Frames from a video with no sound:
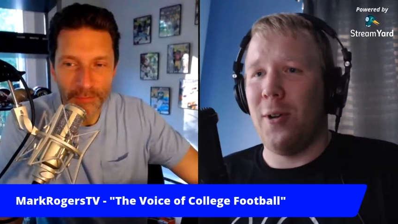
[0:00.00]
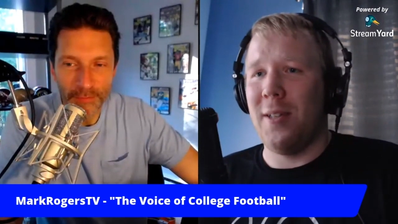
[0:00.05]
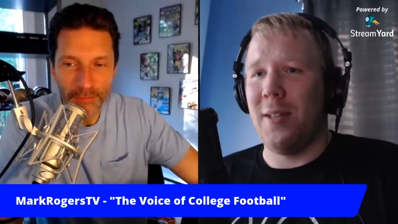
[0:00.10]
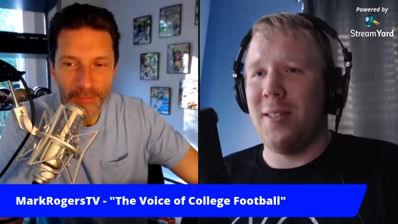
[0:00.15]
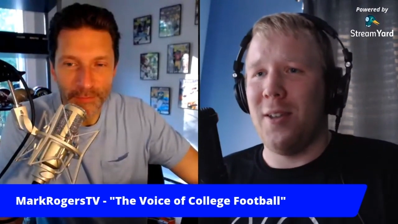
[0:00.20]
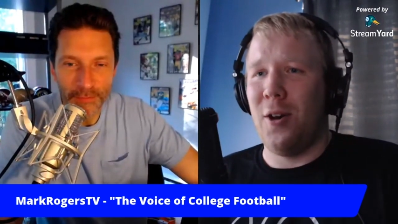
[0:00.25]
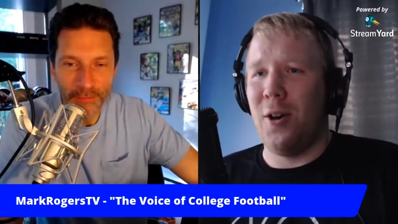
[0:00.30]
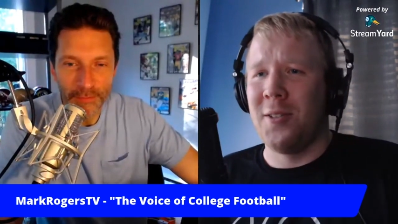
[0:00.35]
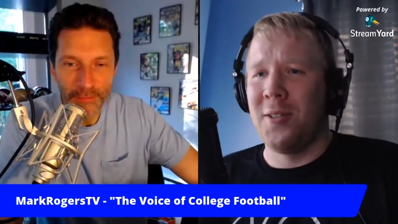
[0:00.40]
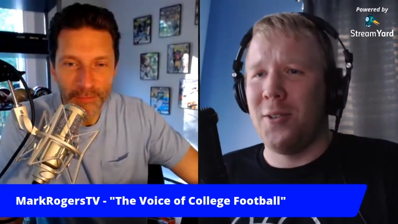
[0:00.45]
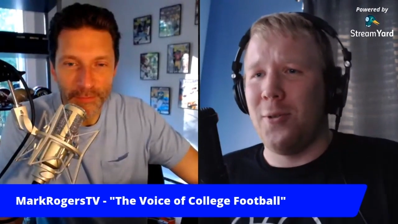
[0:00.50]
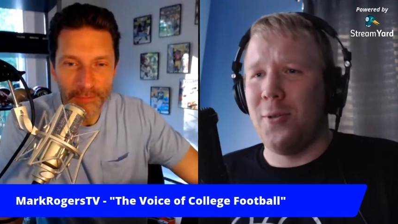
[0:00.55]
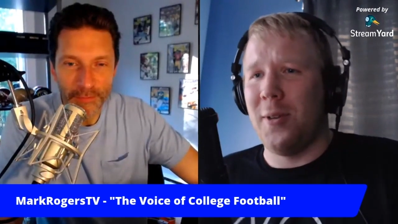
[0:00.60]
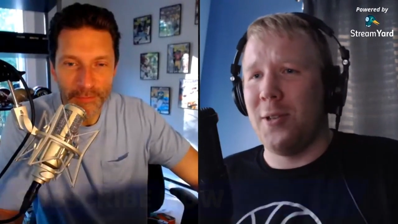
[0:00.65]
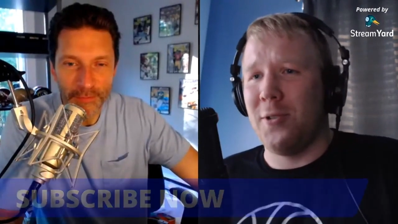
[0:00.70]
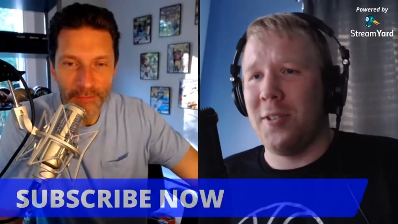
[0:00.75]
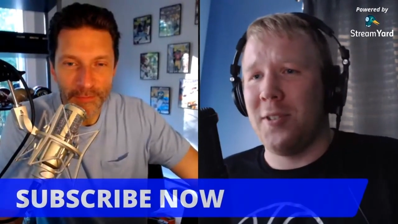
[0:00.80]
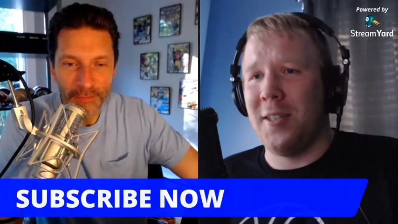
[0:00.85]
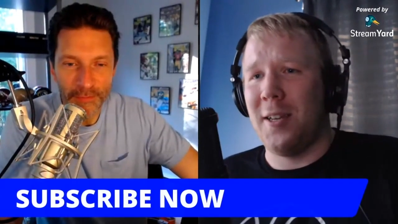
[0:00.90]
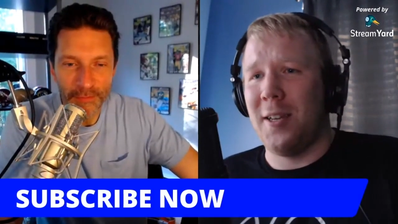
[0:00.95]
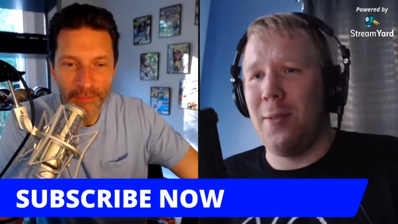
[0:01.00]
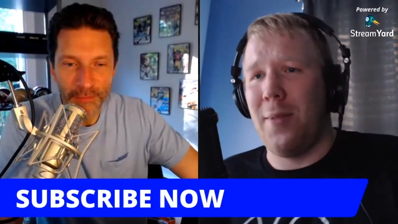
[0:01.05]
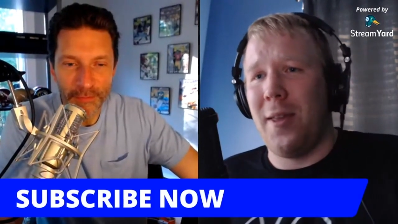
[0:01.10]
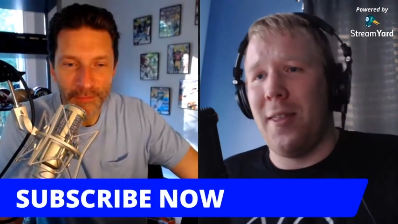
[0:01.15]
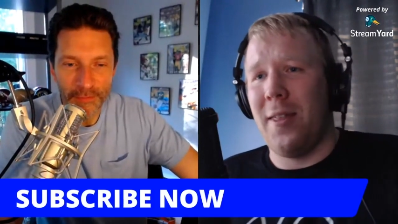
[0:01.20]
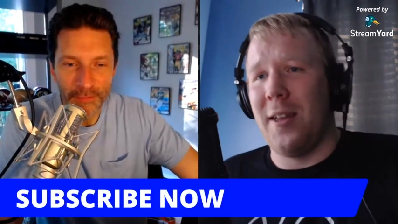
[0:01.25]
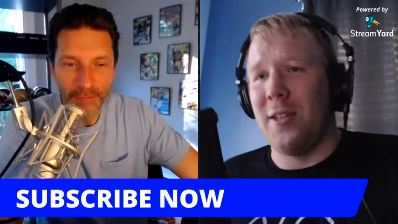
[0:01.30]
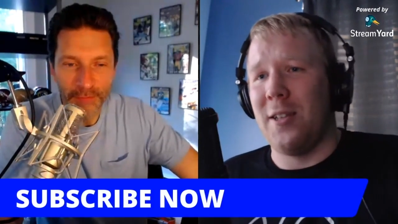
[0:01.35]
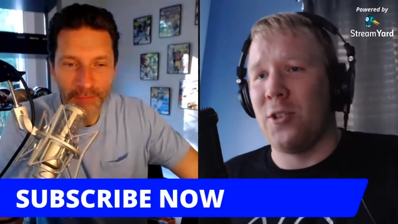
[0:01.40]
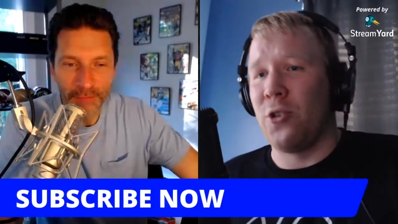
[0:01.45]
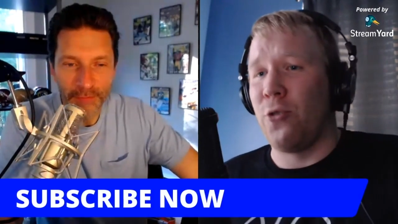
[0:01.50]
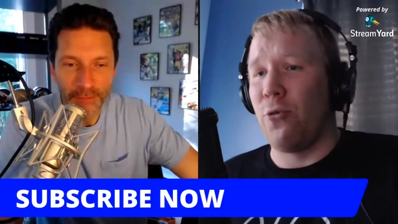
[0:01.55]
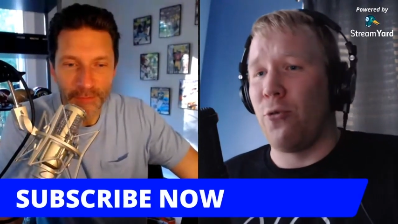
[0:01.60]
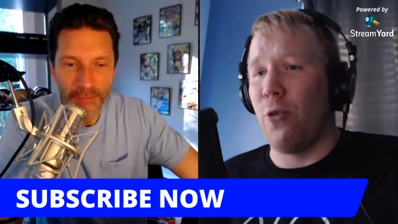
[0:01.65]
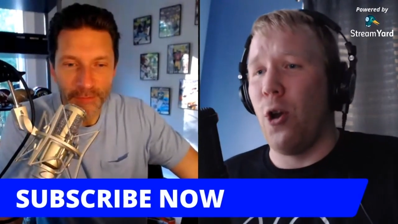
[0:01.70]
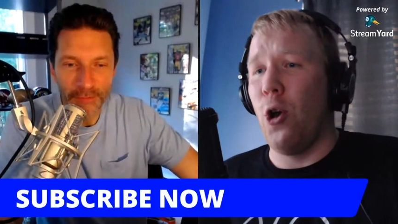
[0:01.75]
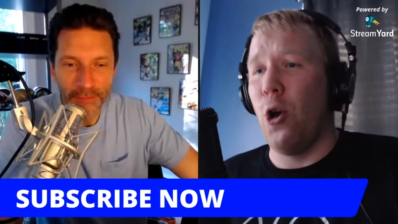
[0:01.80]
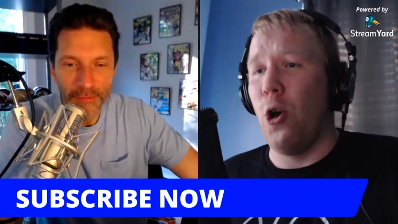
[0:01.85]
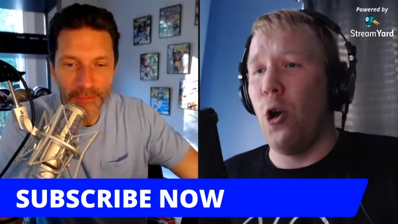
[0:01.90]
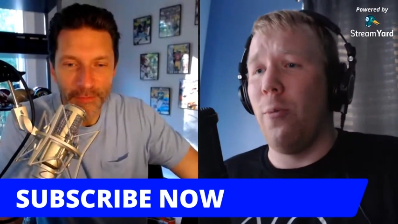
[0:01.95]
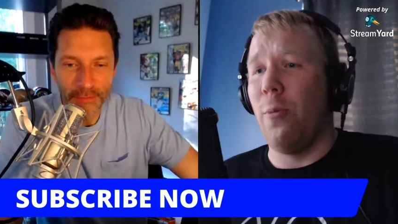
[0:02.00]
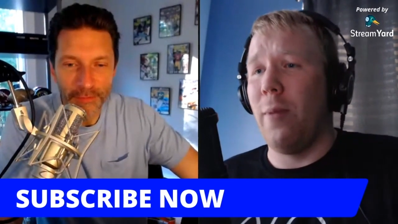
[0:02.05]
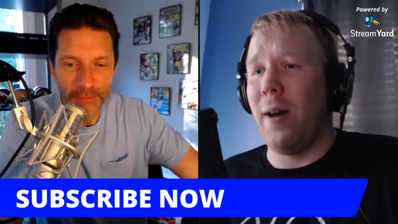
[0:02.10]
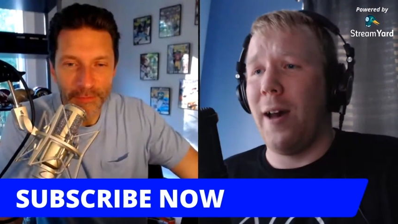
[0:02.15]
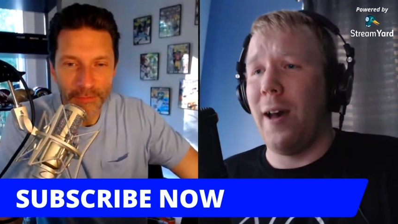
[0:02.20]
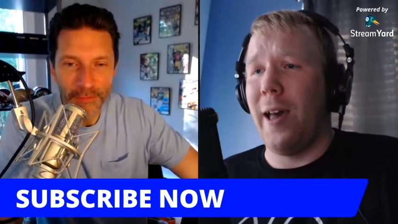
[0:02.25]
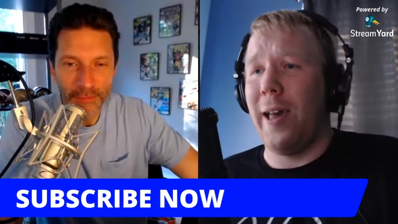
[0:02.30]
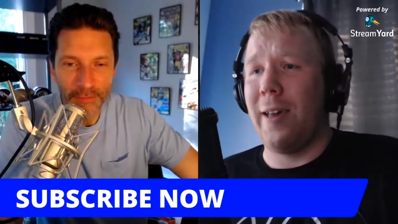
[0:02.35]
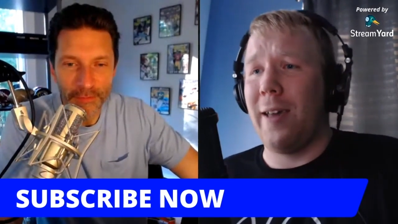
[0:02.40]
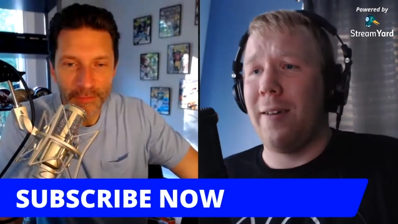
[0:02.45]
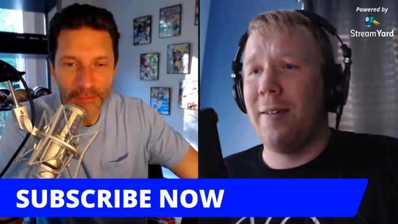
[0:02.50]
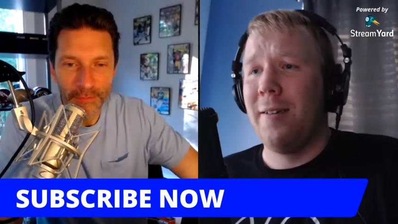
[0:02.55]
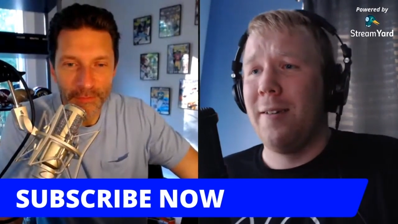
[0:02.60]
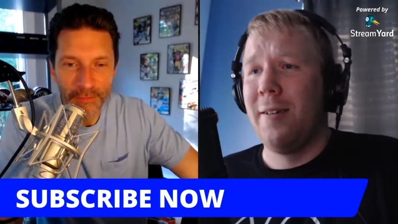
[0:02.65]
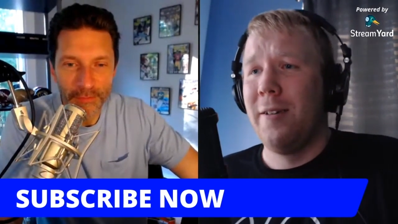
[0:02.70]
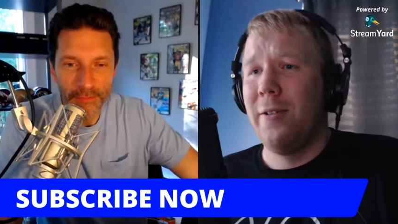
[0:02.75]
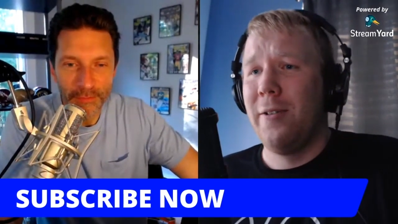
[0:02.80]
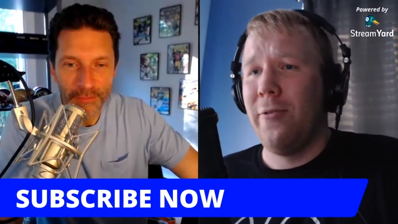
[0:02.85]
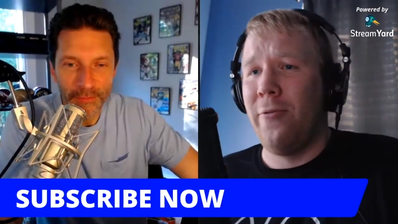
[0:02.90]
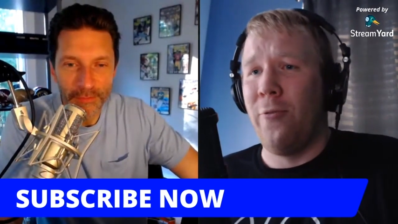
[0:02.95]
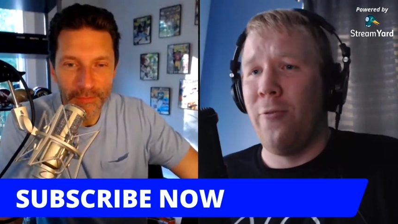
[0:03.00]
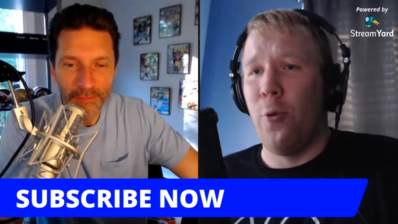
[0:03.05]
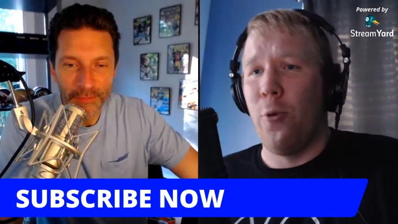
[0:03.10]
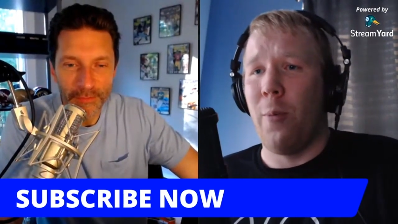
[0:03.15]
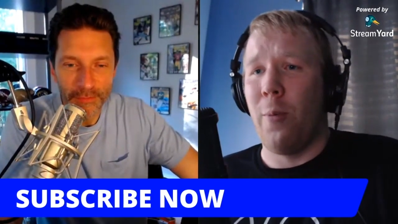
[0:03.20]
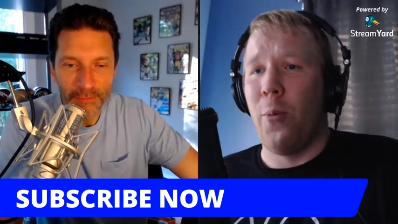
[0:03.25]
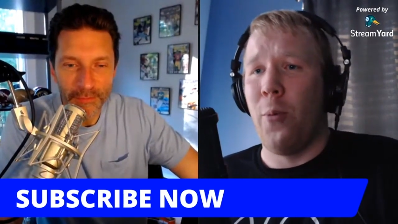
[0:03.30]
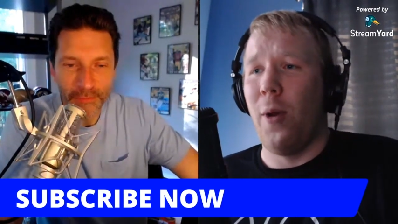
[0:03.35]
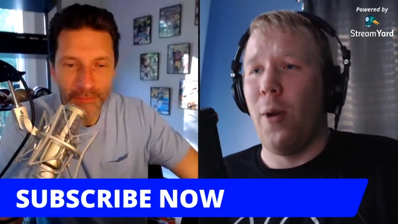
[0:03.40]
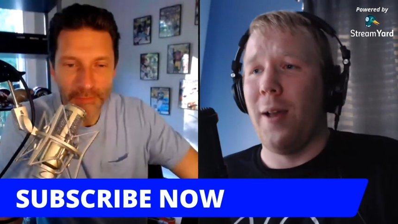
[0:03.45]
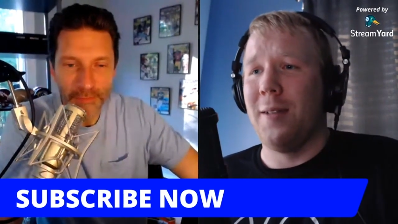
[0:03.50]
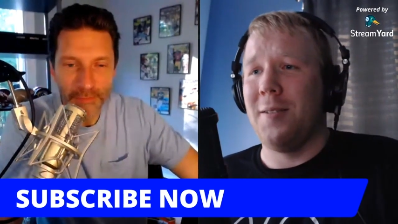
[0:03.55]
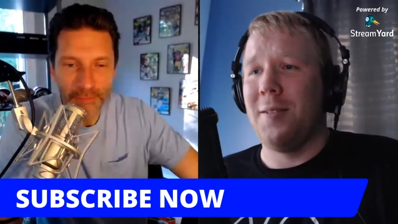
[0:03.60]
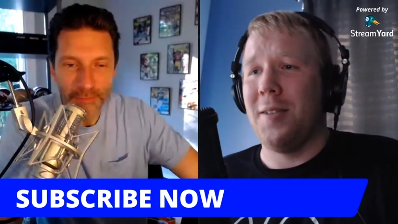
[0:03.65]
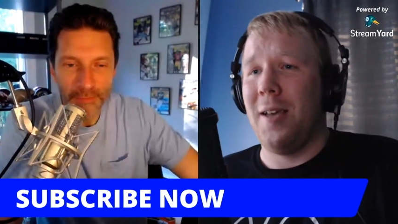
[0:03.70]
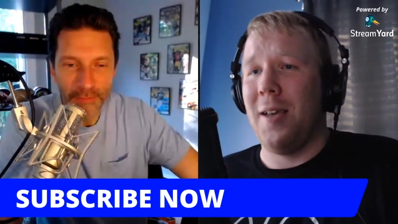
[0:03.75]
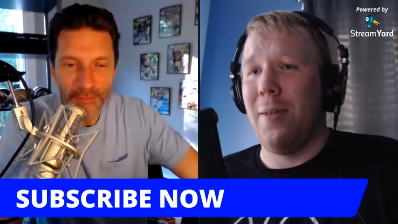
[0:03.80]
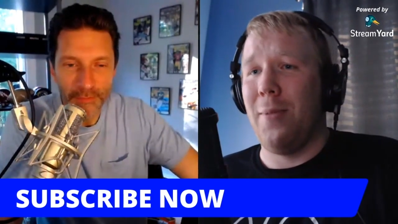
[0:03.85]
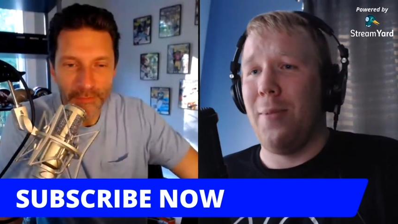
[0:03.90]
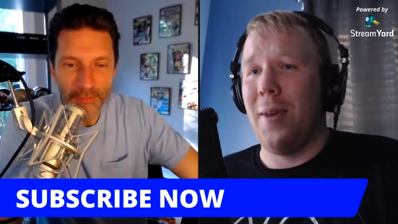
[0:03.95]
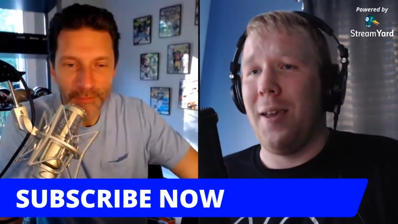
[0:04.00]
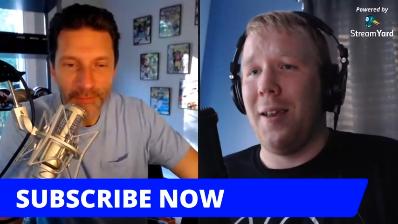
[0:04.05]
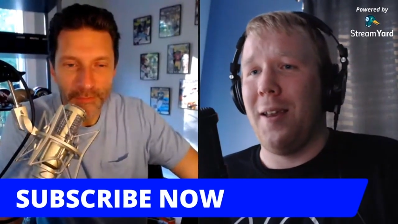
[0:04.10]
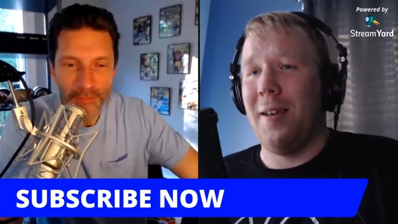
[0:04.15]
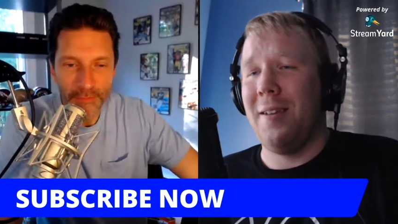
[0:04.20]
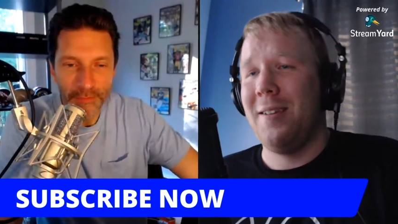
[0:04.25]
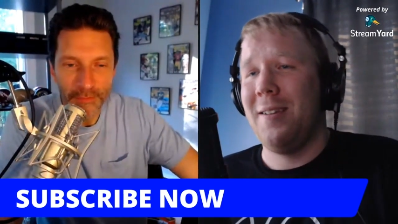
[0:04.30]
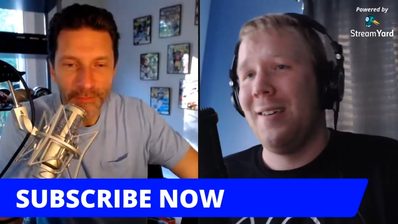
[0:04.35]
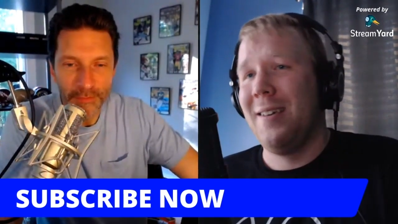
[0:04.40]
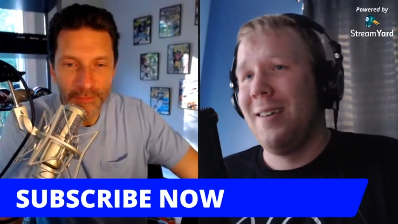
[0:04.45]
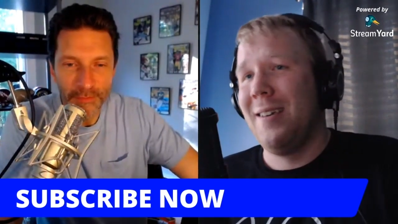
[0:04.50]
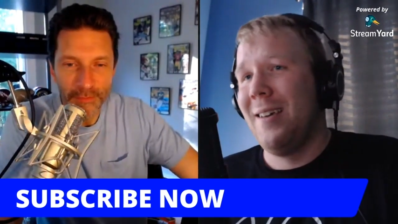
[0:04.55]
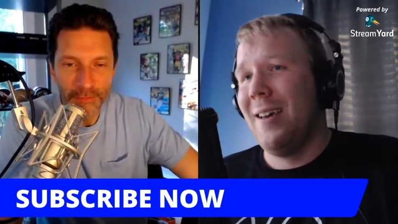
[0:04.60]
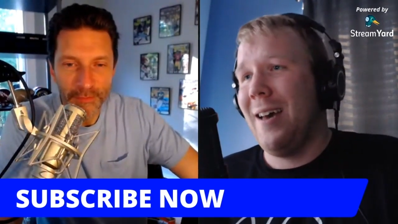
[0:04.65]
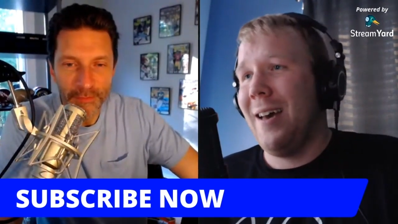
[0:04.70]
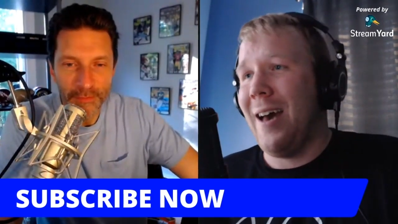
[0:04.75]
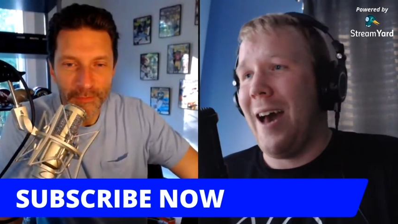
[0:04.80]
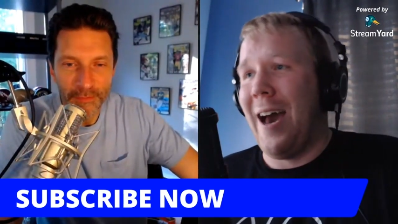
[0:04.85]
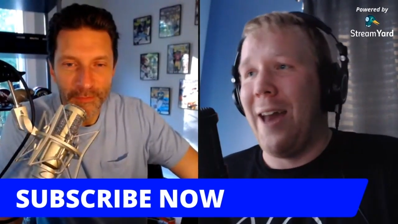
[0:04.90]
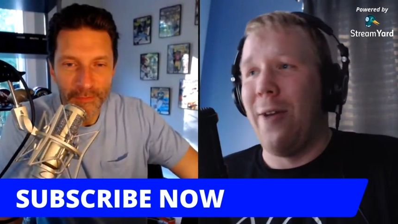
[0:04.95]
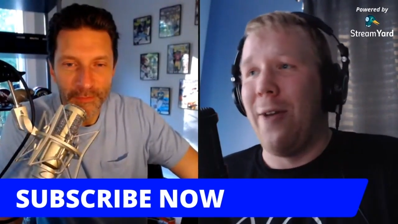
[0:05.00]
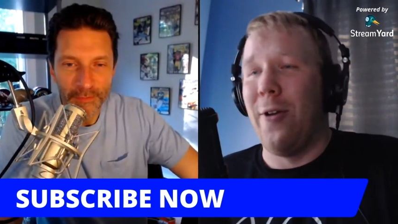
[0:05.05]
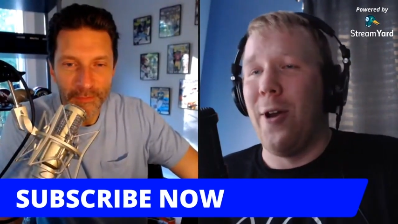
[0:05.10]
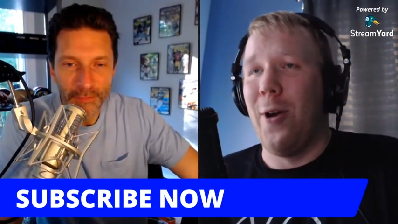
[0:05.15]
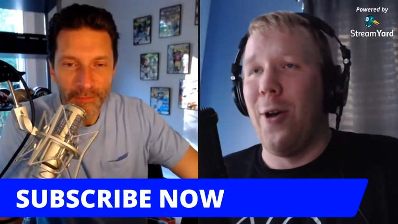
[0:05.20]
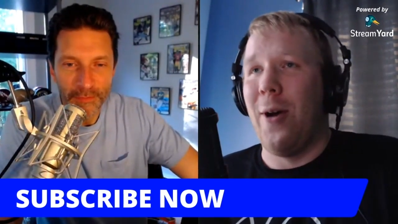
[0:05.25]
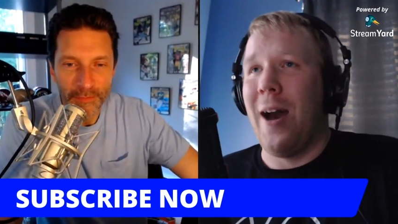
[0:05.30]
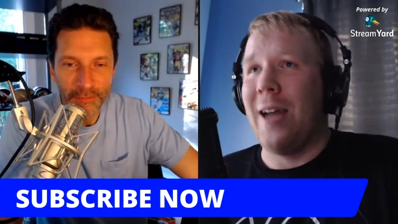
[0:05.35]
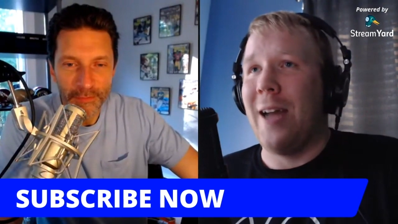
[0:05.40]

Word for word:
Speaker 1: it's also interesting to me that it's grown by 4 points. I mean, I don't know.